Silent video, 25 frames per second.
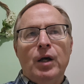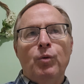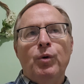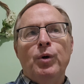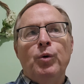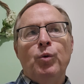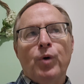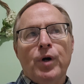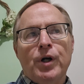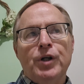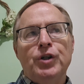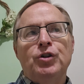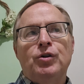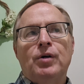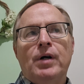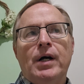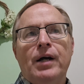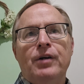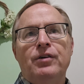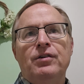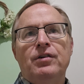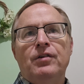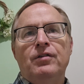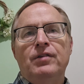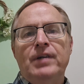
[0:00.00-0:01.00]
And we want to
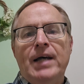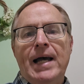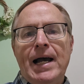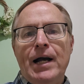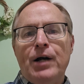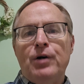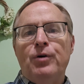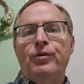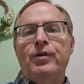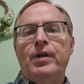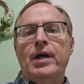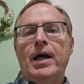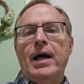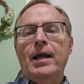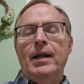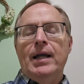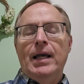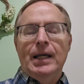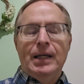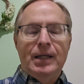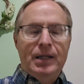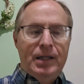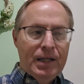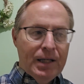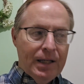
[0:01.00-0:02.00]
try to tackle that
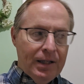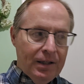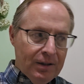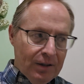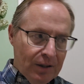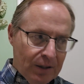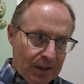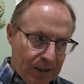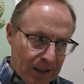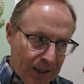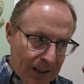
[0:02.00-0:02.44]
and get